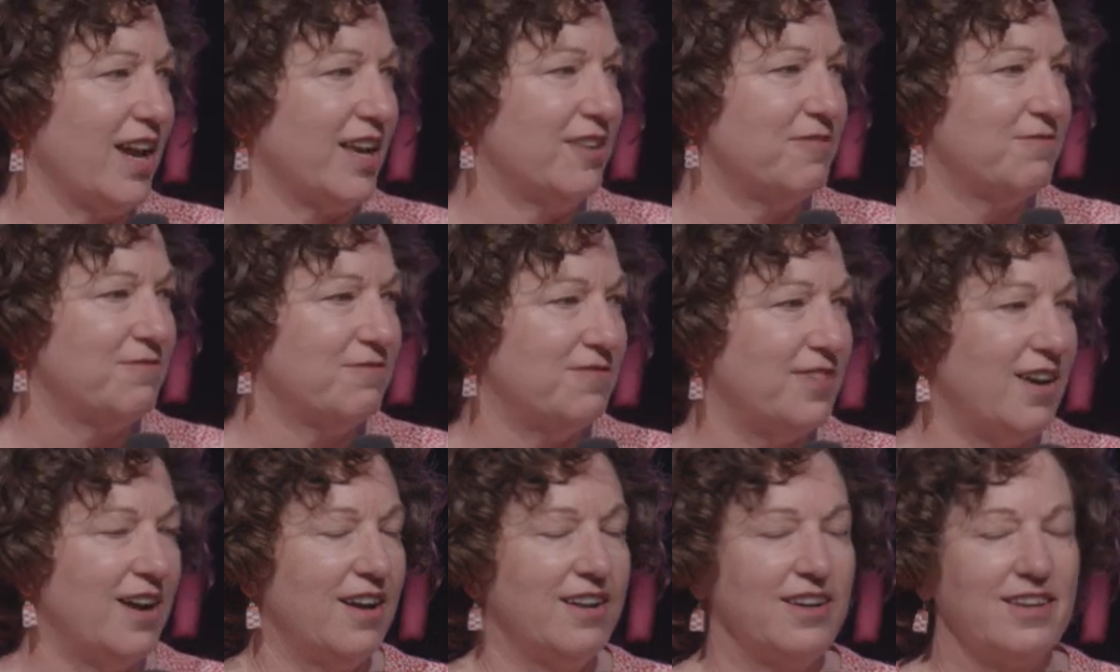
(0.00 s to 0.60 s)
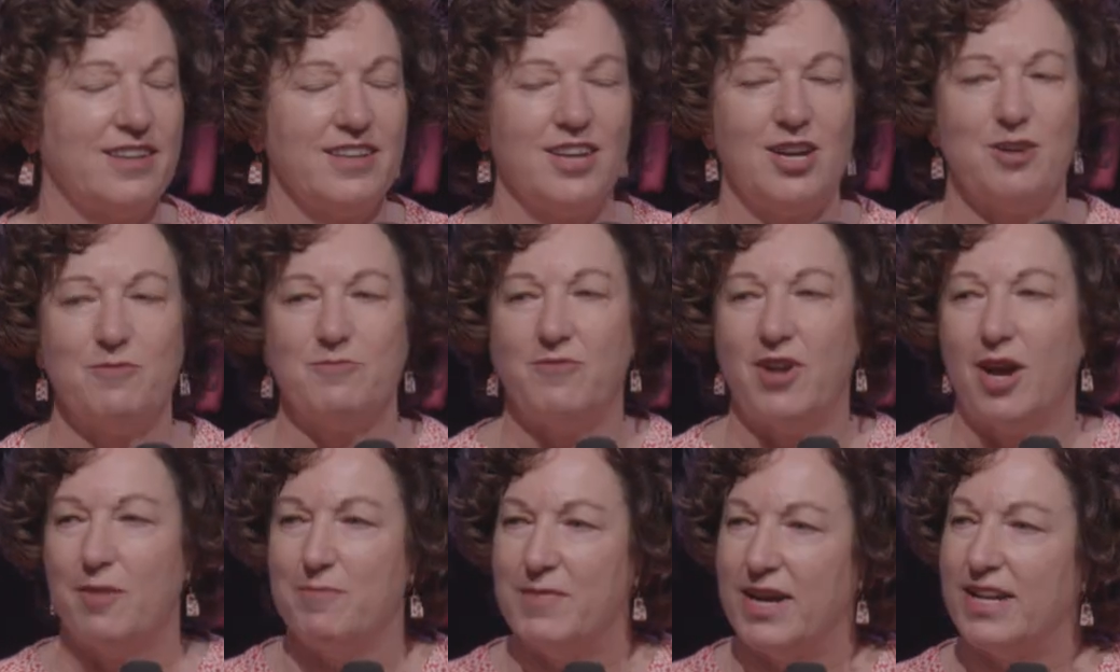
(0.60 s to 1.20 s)
and finally
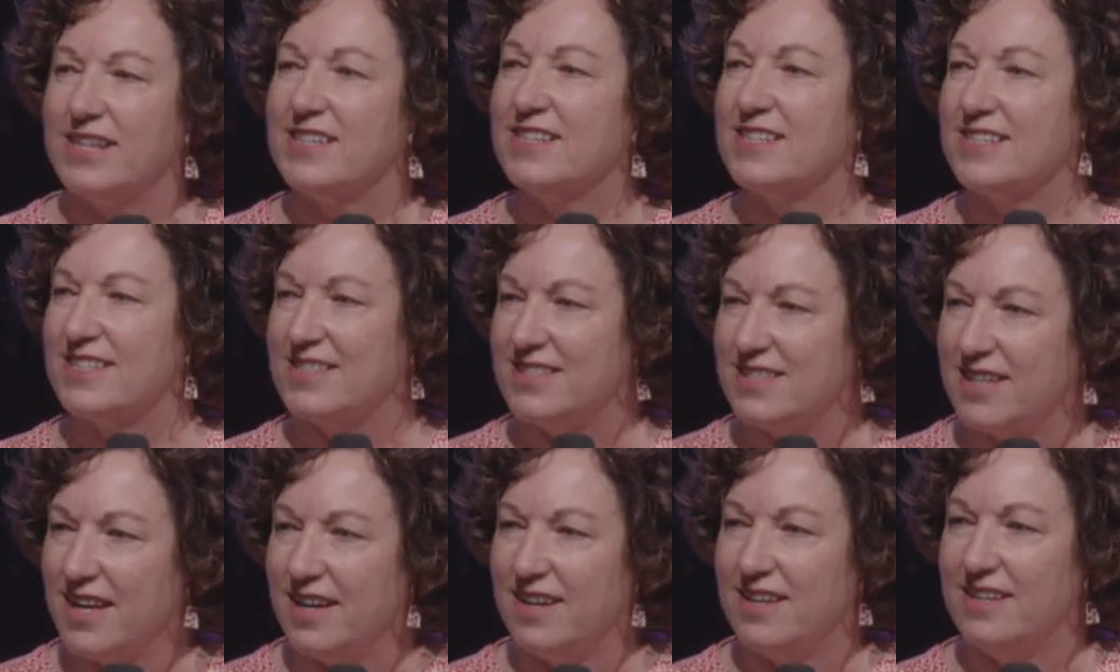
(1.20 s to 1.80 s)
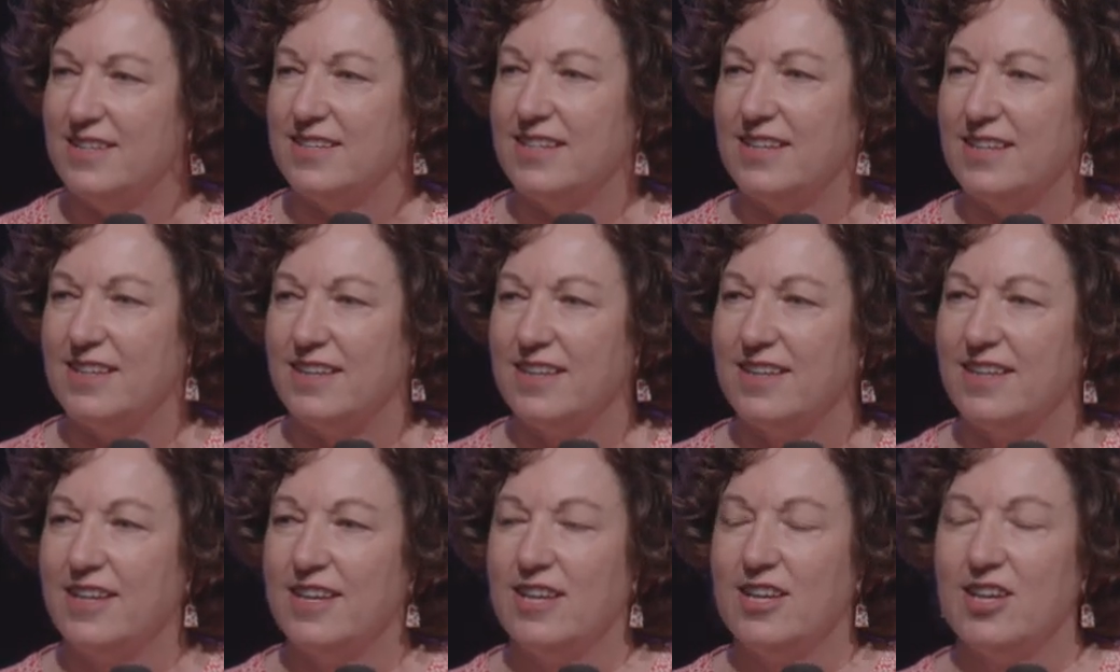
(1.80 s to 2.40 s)
I'm
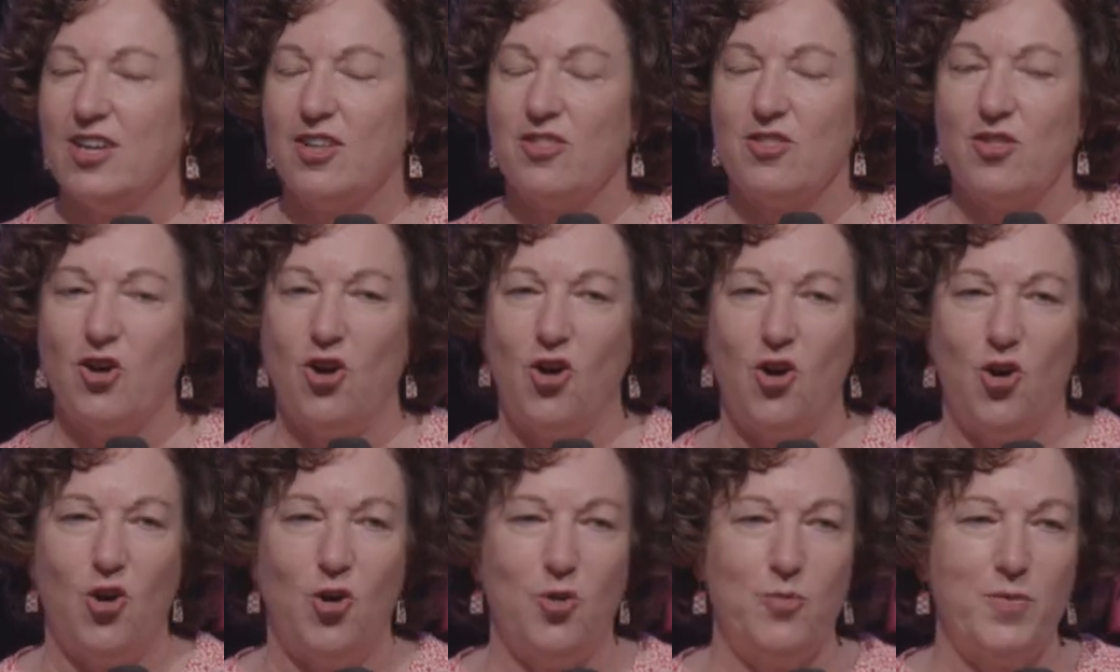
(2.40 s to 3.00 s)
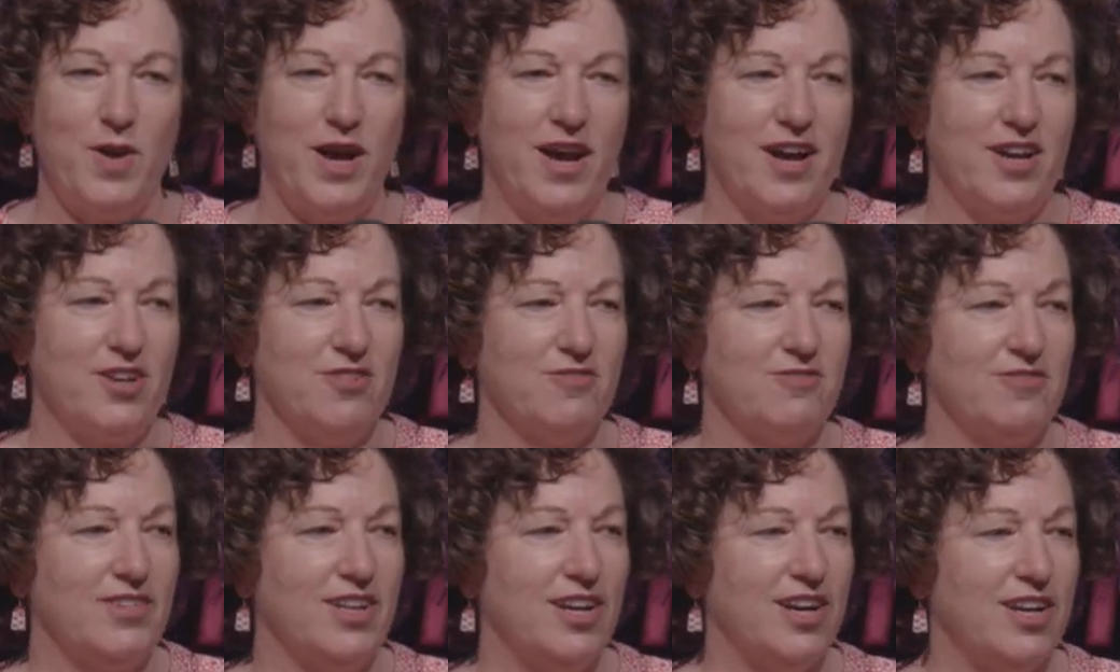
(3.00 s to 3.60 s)
understanding the whole part
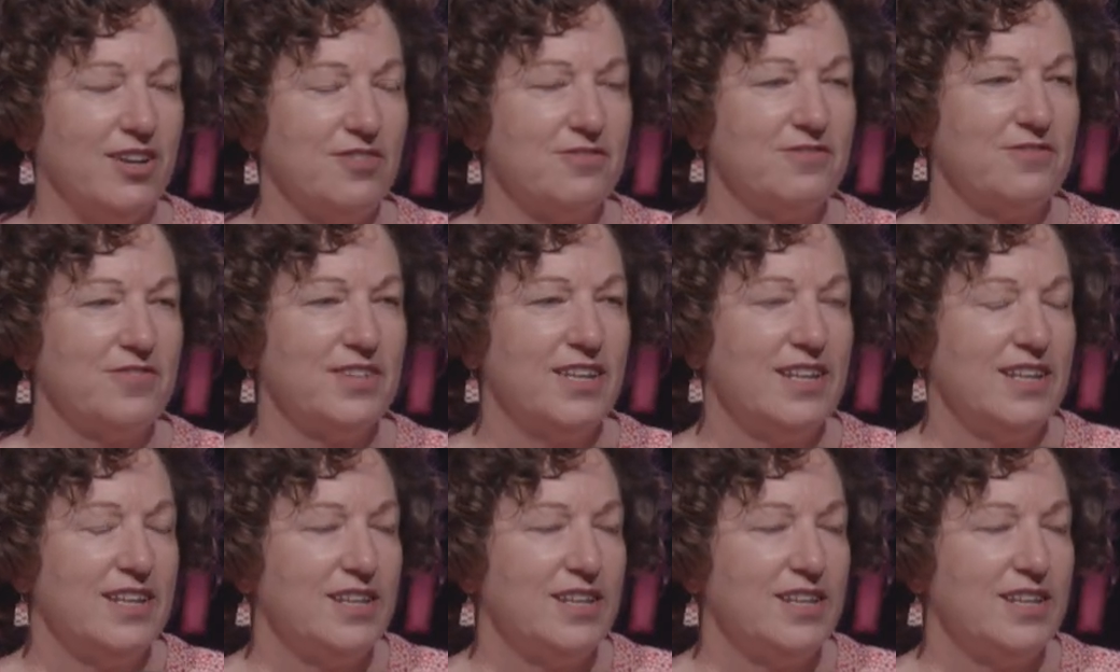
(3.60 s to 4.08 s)
of life.